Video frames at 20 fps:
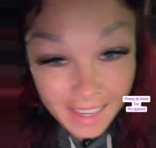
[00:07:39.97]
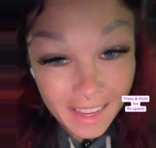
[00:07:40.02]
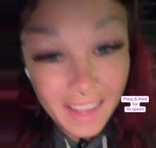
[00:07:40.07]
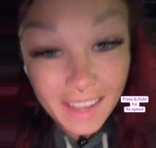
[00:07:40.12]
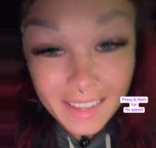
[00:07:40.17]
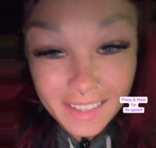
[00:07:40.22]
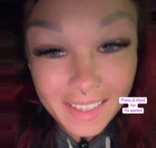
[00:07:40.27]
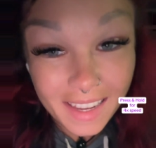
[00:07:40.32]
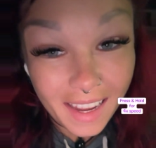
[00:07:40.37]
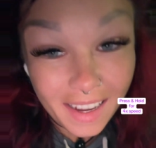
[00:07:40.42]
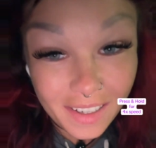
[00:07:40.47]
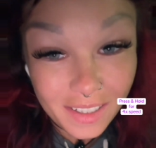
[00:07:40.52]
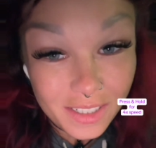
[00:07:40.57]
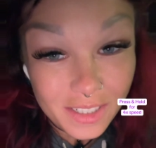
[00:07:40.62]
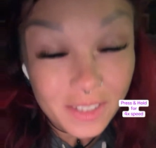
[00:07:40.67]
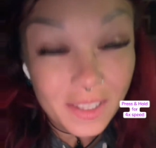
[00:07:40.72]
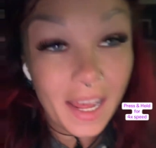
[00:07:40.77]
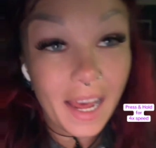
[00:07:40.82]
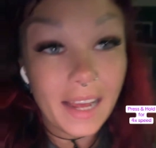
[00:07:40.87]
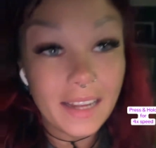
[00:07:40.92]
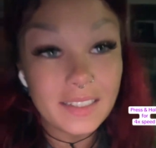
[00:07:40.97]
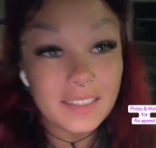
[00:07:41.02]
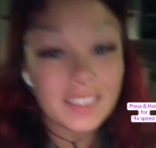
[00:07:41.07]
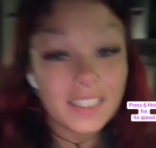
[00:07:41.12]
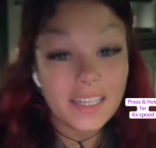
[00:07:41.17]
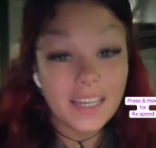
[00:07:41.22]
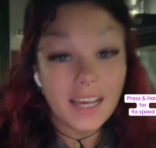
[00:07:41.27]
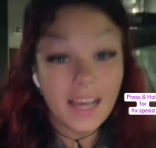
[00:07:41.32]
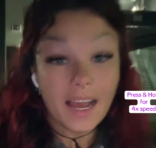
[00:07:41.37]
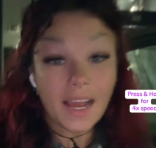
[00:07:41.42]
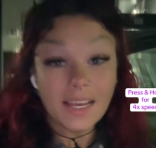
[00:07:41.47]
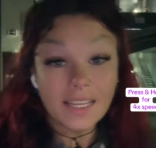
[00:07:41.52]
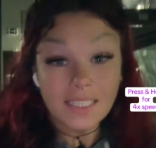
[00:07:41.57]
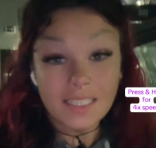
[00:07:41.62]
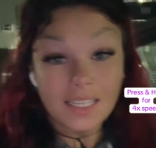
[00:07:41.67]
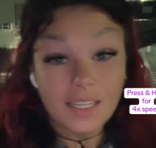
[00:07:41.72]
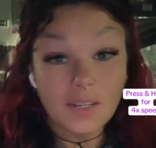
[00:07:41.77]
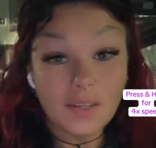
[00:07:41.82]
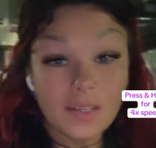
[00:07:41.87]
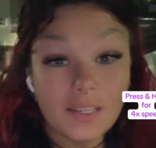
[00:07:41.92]
okay, I don't do that. I
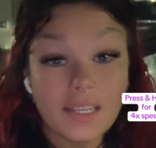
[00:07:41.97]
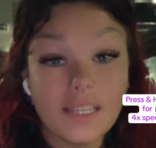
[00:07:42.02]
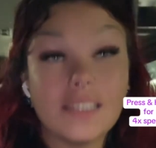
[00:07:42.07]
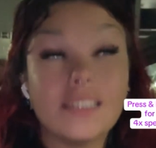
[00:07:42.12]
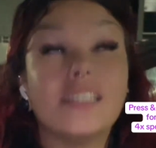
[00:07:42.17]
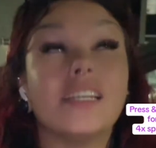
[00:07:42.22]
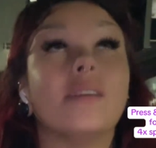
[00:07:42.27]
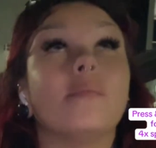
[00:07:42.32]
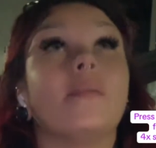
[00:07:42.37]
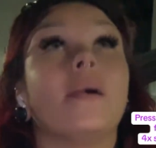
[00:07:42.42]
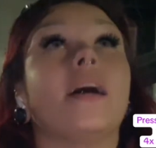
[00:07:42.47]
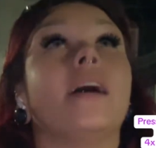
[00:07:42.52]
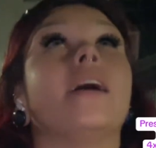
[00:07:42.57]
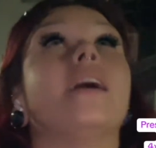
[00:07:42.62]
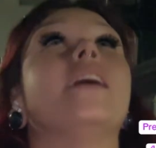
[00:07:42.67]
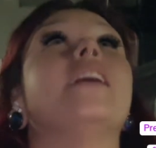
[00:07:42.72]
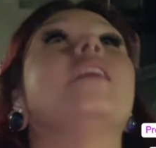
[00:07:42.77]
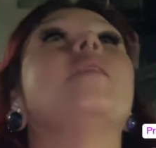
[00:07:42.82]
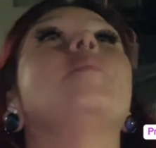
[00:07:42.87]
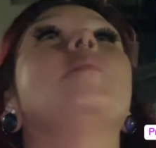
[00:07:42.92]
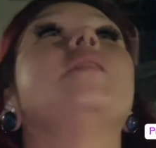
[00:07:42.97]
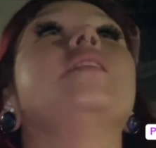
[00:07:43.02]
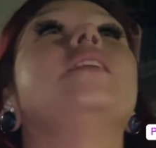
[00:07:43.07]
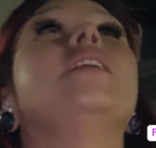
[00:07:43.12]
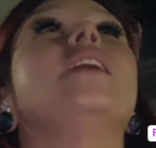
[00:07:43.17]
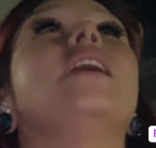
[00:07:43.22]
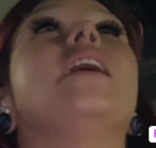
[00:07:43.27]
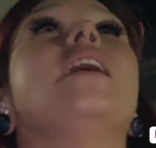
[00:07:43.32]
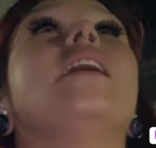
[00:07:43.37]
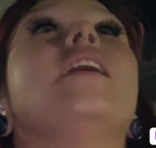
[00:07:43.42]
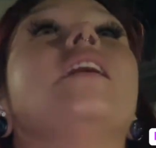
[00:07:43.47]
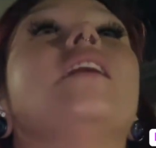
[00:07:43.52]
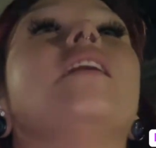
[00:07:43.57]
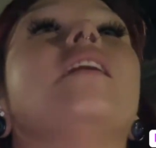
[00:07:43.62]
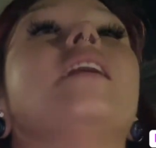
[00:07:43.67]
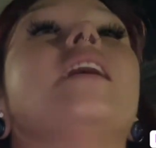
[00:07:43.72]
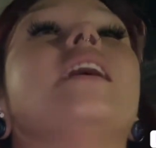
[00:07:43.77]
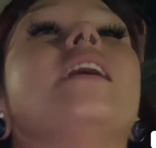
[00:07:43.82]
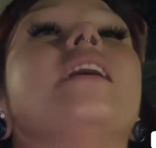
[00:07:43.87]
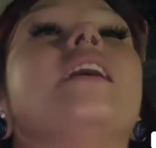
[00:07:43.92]
literally tip my head up in the air
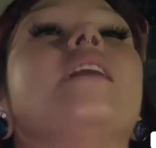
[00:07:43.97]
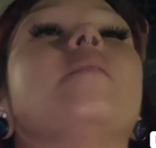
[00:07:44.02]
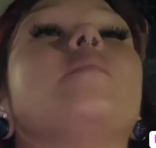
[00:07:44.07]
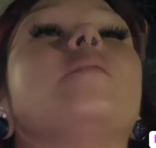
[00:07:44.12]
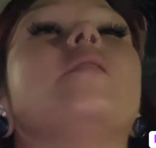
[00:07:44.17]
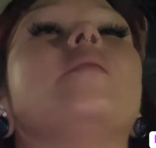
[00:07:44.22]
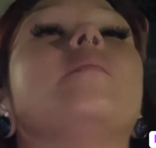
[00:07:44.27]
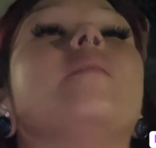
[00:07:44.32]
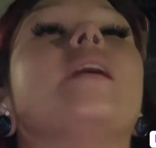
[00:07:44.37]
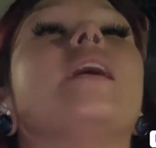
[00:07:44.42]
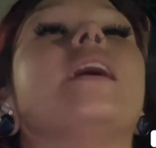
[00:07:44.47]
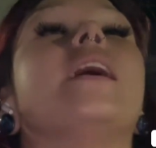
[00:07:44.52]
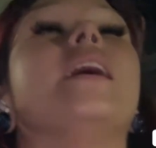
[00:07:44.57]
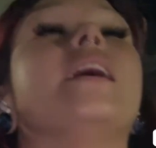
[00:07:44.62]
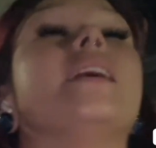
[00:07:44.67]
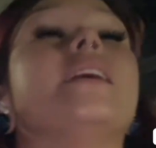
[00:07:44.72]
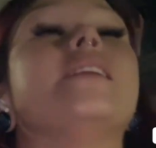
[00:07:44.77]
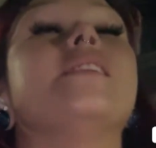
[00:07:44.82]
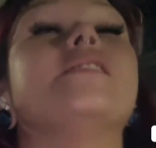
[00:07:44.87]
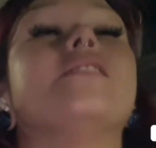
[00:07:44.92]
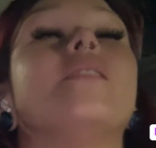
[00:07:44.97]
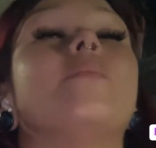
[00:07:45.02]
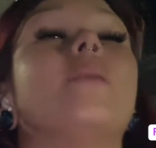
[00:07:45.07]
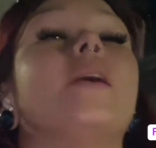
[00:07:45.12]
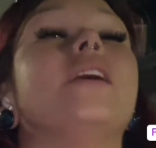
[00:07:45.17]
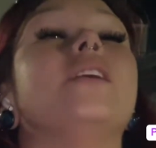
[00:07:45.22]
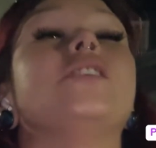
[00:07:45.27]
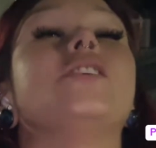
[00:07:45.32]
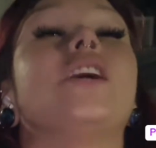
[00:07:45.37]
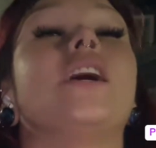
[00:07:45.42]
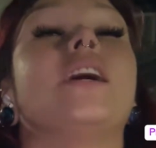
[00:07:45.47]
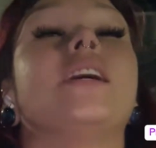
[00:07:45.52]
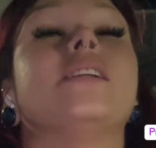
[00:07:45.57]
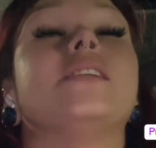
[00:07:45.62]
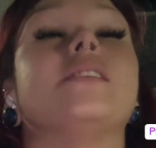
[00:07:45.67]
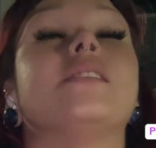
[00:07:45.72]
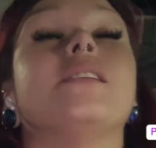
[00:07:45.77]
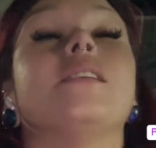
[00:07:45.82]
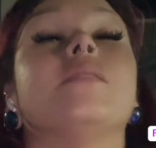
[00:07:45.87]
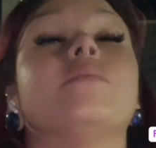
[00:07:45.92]
and I put my hands on my chest.